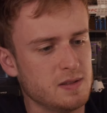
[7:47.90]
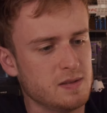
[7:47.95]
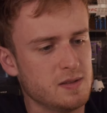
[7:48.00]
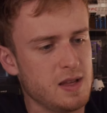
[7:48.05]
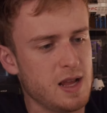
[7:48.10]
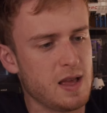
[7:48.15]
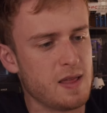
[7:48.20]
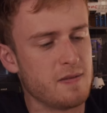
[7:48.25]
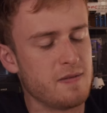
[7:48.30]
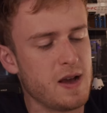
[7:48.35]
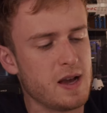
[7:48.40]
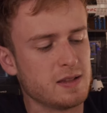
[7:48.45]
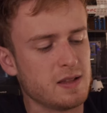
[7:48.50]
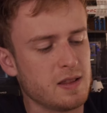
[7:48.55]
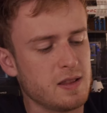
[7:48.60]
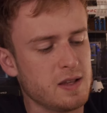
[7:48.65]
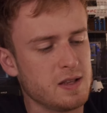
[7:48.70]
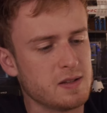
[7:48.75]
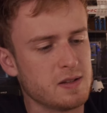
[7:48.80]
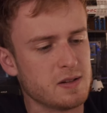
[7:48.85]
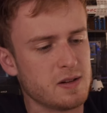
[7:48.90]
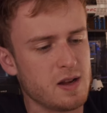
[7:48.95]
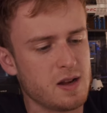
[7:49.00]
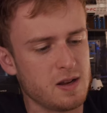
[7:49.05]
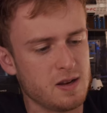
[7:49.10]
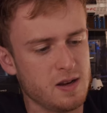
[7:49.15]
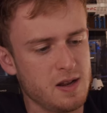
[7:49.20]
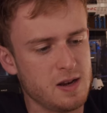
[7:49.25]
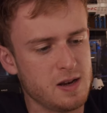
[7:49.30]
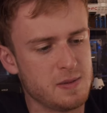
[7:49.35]
Yeah, the fact that these are
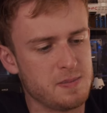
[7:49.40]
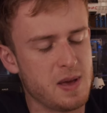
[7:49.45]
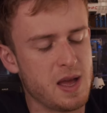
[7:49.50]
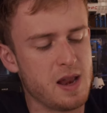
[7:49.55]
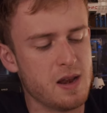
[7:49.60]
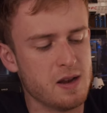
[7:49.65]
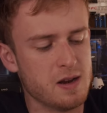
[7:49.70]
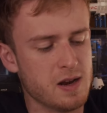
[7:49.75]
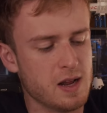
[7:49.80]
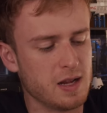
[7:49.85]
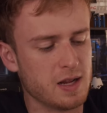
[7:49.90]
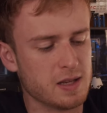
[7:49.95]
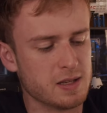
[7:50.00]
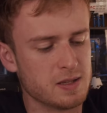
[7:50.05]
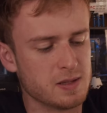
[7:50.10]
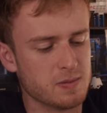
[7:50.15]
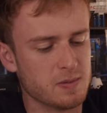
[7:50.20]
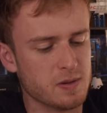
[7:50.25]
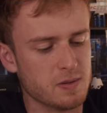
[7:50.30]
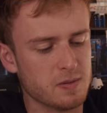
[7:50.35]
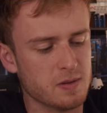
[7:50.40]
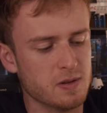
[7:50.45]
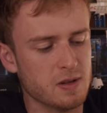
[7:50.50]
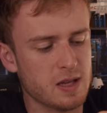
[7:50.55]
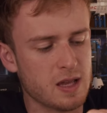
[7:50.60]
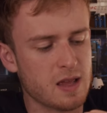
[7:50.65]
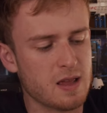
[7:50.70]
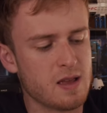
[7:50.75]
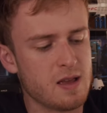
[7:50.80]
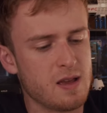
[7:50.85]
not independent, I guess, is what
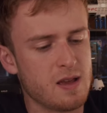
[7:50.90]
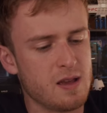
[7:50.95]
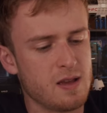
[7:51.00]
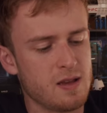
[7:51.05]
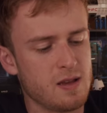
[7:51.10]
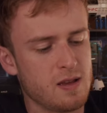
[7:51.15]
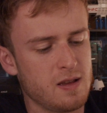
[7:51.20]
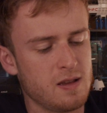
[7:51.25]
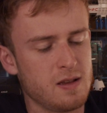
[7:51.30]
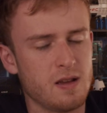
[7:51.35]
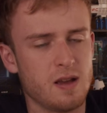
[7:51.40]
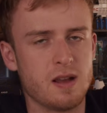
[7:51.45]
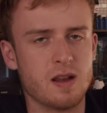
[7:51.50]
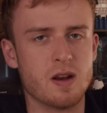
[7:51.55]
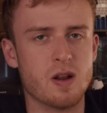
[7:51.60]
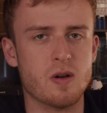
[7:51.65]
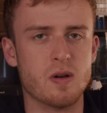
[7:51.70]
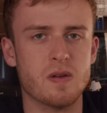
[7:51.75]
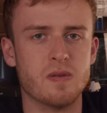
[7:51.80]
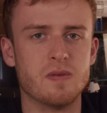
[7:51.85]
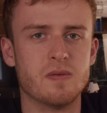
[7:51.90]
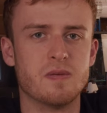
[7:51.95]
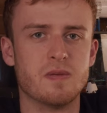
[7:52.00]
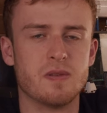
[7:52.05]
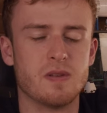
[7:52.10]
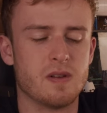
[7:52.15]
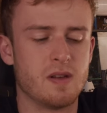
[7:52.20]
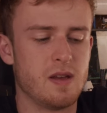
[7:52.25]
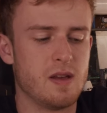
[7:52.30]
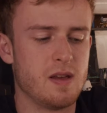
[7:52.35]
really, you know, if
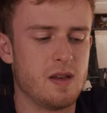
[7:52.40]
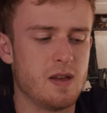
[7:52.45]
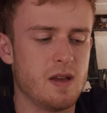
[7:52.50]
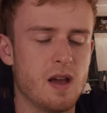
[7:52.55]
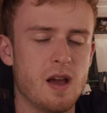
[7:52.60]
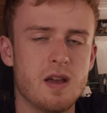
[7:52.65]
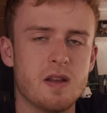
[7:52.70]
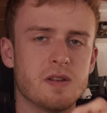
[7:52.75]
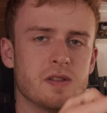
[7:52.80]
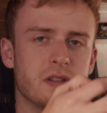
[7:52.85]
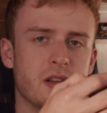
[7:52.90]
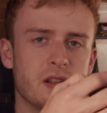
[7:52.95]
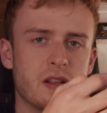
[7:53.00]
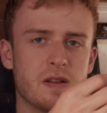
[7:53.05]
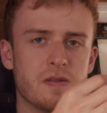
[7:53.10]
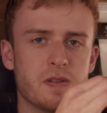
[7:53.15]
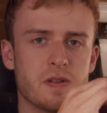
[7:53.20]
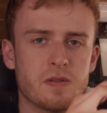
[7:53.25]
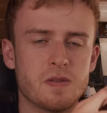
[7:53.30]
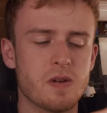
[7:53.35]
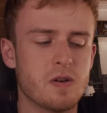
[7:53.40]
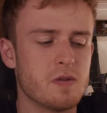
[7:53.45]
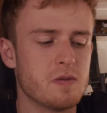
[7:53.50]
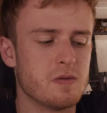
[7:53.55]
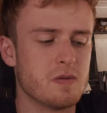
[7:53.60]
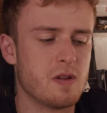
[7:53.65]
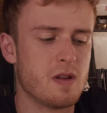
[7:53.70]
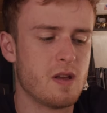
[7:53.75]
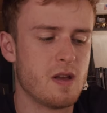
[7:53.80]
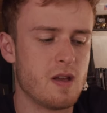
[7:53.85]
I understand you have your
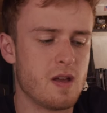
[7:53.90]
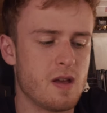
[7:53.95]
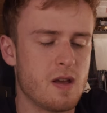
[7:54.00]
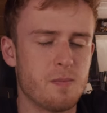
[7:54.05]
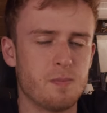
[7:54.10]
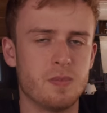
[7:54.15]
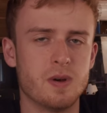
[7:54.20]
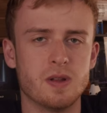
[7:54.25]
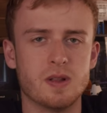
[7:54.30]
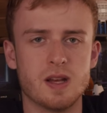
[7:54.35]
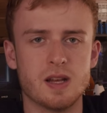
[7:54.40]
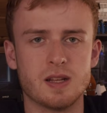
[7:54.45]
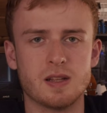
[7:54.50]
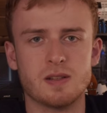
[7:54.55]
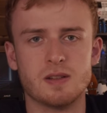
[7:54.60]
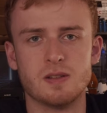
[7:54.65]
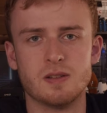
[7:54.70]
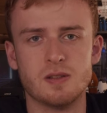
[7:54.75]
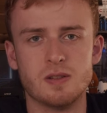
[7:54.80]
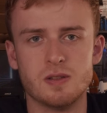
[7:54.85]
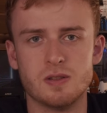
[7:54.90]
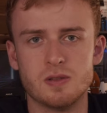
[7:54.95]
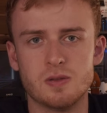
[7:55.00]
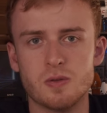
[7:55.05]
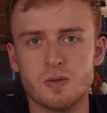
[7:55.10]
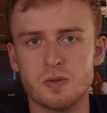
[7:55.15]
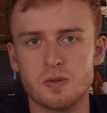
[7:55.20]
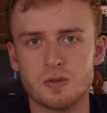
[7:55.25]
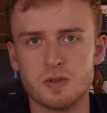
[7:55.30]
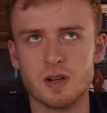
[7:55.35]
phone, but like
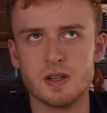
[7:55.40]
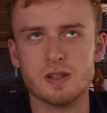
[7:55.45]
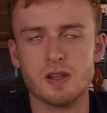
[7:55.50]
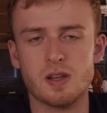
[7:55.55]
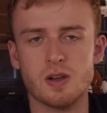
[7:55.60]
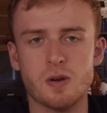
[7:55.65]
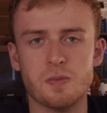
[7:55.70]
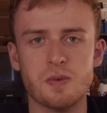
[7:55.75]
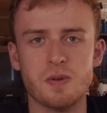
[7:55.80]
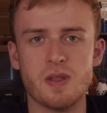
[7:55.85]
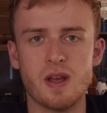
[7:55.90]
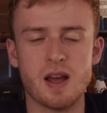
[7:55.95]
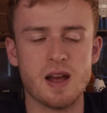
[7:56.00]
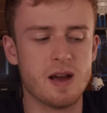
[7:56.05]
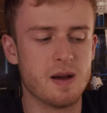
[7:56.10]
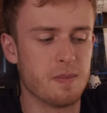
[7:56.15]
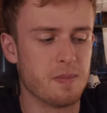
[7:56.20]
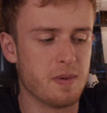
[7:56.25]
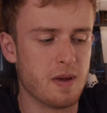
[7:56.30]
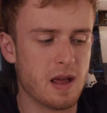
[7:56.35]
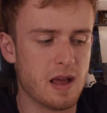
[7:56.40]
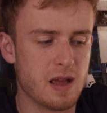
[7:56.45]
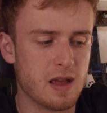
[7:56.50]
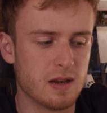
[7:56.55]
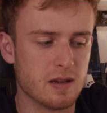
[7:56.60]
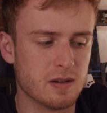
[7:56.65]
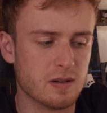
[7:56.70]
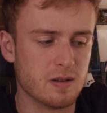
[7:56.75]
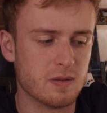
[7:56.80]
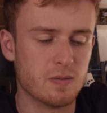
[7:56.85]
Google Translate, you open the app,
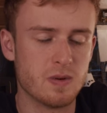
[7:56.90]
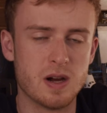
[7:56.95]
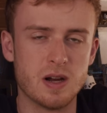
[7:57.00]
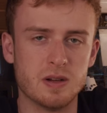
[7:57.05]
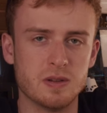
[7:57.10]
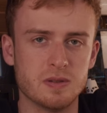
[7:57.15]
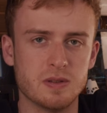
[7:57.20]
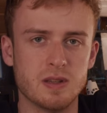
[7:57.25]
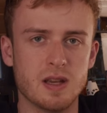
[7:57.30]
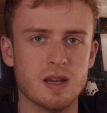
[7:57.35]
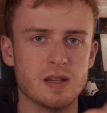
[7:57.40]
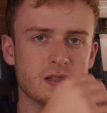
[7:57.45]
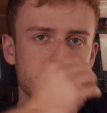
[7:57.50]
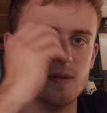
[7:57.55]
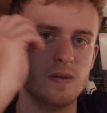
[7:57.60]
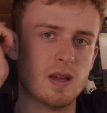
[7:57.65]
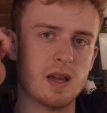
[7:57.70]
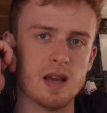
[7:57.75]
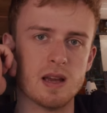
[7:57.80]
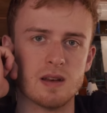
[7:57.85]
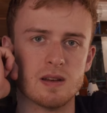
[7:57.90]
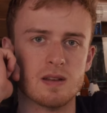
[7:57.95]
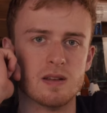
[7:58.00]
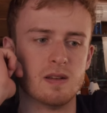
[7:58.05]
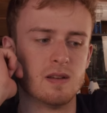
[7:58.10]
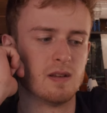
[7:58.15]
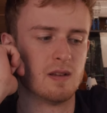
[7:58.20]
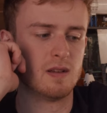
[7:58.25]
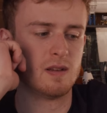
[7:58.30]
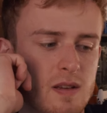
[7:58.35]
and while yes, you can't
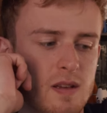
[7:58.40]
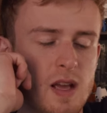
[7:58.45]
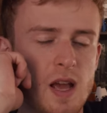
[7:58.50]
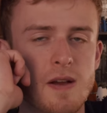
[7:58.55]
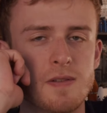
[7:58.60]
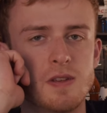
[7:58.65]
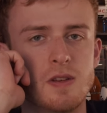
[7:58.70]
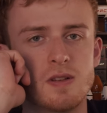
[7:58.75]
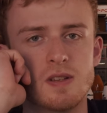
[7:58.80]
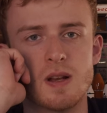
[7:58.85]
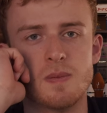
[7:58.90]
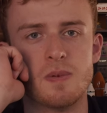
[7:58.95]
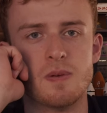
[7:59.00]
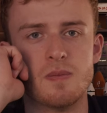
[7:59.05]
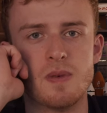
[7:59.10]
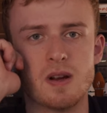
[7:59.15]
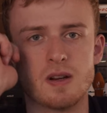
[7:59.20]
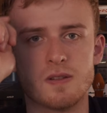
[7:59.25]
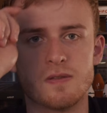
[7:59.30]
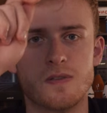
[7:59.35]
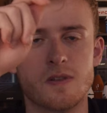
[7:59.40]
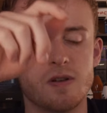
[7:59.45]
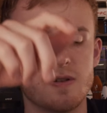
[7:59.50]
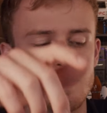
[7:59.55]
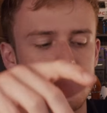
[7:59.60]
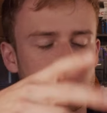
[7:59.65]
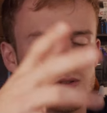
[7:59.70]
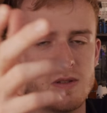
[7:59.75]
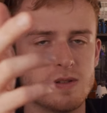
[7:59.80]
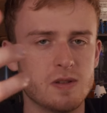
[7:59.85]
have two separate
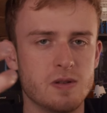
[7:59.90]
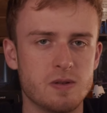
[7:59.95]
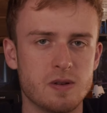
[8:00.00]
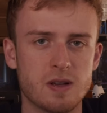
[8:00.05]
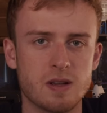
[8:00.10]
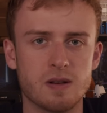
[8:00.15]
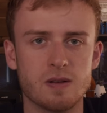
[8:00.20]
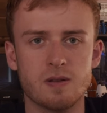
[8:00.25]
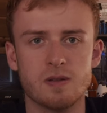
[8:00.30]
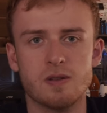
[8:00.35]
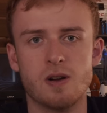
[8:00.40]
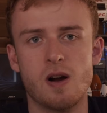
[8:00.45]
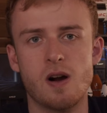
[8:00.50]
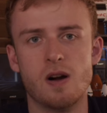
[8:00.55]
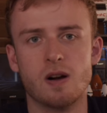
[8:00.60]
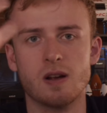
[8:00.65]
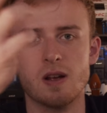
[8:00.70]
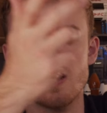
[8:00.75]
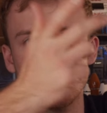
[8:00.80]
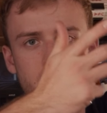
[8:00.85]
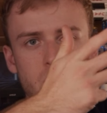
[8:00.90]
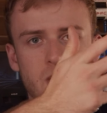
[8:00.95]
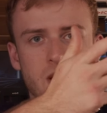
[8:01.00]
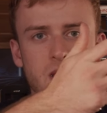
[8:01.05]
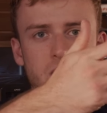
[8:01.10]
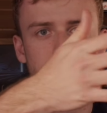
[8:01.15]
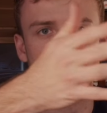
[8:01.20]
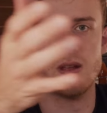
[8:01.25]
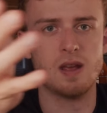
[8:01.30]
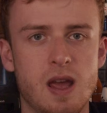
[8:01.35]
microphones, you can talk into
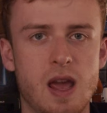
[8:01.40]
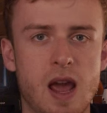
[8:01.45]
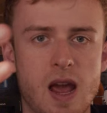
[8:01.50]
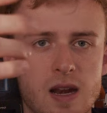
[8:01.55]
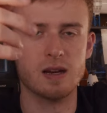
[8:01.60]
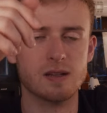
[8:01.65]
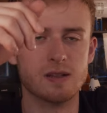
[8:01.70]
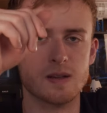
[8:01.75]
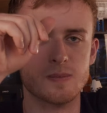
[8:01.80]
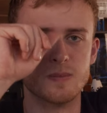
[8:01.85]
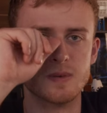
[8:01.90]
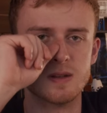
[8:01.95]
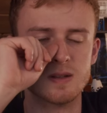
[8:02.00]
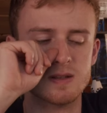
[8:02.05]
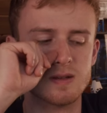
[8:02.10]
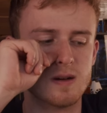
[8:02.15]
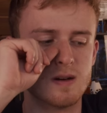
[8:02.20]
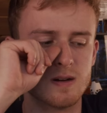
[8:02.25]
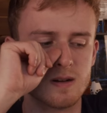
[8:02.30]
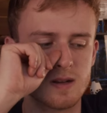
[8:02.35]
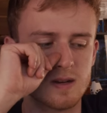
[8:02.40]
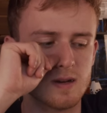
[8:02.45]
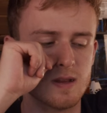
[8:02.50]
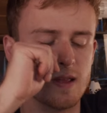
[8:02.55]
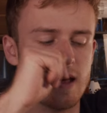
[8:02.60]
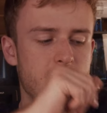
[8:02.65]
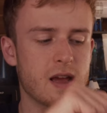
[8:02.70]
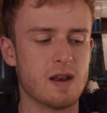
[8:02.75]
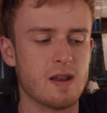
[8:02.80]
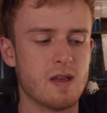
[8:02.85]
it, hand it to somebody, and talk into
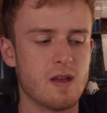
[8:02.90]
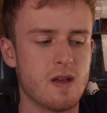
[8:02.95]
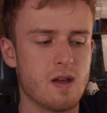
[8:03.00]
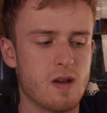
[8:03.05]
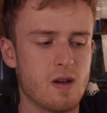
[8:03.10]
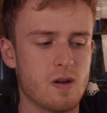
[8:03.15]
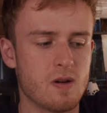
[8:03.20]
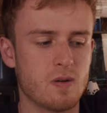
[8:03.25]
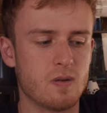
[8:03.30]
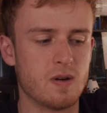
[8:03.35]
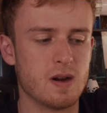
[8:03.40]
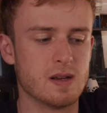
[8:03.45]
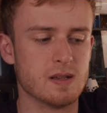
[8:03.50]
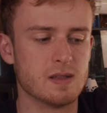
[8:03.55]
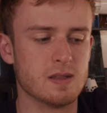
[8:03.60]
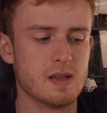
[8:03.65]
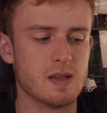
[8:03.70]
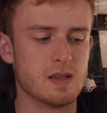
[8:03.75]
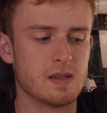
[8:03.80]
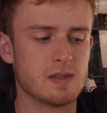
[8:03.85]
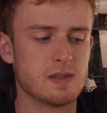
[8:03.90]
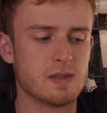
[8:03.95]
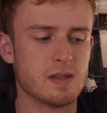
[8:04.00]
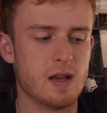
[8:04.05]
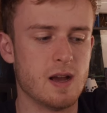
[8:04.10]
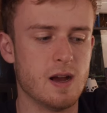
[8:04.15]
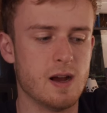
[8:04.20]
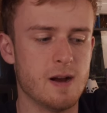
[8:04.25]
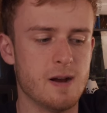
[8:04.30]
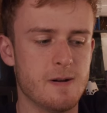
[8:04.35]
that Whereas this,
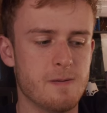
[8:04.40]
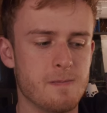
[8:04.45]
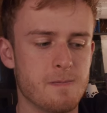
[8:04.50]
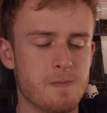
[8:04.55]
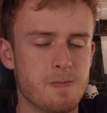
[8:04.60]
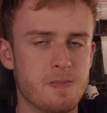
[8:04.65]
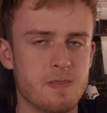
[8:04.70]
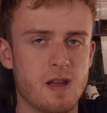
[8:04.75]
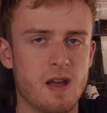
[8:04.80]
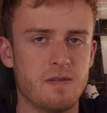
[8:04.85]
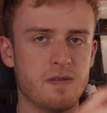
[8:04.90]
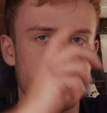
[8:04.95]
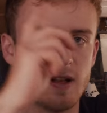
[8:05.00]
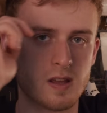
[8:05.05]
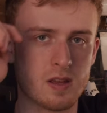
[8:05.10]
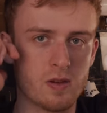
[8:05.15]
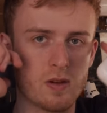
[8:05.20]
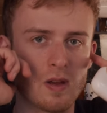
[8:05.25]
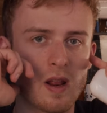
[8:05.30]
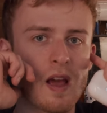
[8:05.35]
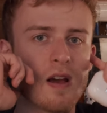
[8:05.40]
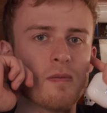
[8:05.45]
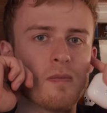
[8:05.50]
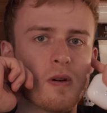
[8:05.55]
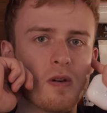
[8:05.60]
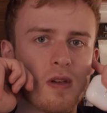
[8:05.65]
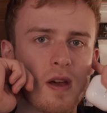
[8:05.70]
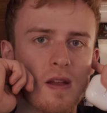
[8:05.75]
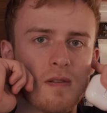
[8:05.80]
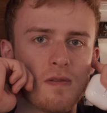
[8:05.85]
um, I feel like you could have
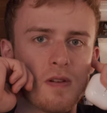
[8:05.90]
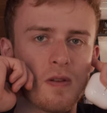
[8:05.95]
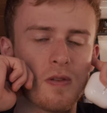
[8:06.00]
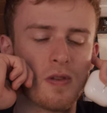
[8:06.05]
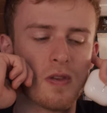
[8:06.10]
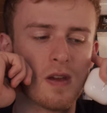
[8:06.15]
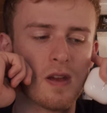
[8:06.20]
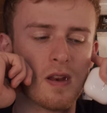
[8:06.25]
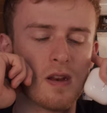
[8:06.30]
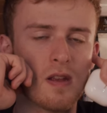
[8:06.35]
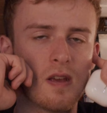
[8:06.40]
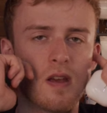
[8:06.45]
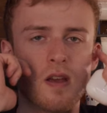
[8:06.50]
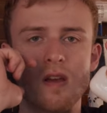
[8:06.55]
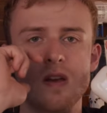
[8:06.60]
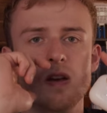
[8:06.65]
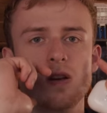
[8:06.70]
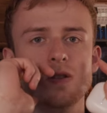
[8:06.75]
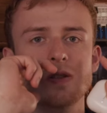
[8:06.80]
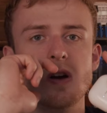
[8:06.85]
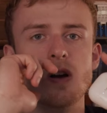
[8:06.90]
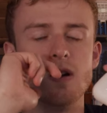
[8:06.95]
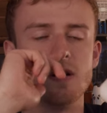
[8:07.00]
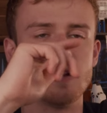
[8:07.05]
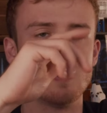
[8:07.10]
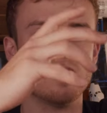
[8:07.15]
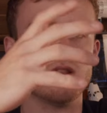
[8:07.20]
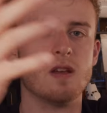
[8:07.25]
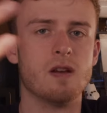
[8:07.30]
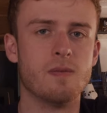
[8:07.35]
both headphones in, talk
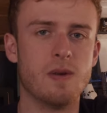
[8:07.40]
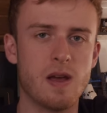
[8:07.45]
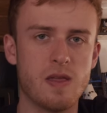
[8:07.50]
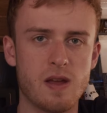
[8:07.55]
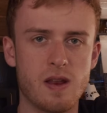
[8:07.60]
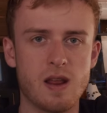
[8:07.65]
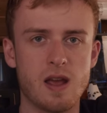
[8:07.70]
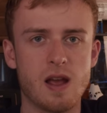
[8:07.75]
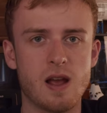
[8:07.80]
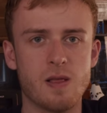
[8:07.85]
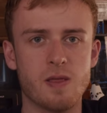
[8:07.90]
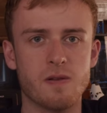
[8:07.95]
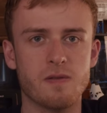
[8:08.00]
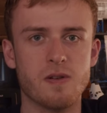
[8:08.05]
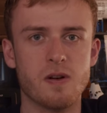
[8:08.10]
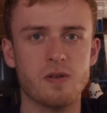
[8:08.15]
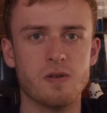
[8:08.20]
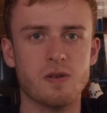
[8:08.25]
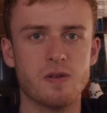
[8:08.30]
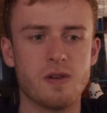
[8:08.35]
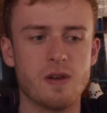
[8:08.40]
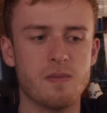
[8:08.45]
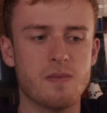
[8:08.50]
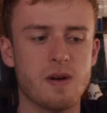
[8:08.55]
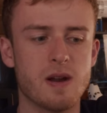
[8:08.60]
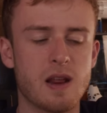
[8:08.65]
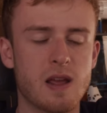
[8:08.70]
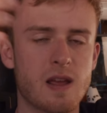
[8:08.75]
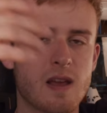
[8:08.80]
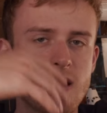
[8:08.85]
into them, and then hand the phone to
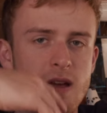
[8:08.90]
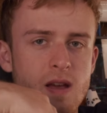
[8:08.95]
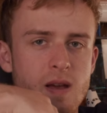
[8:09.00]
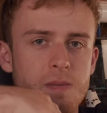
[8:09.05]
somebody.